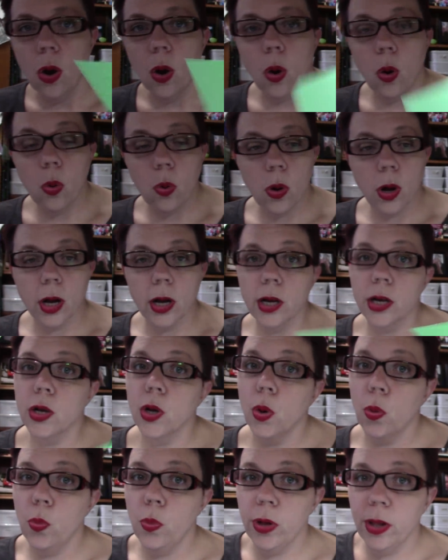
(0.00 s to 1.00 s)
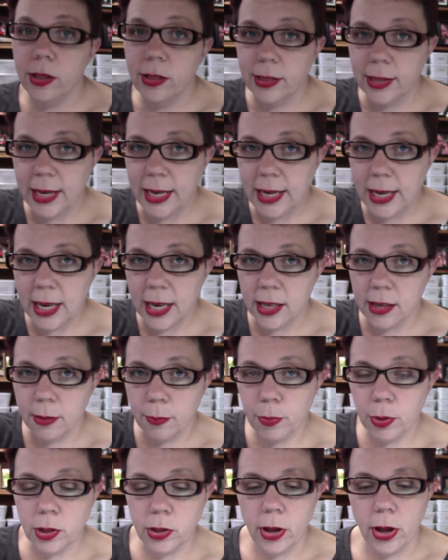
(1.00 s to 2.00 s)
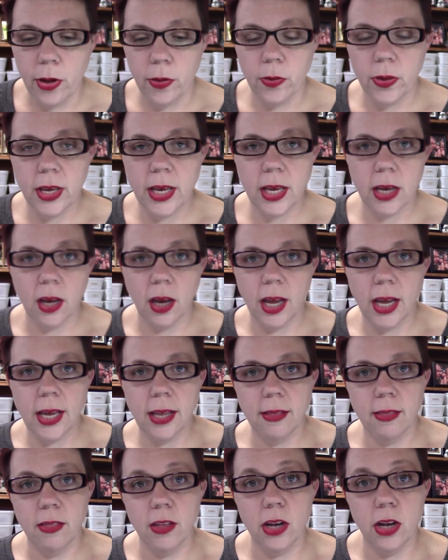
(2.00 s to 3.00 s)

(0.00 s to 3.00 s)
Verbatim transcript: or we'll link it below here in the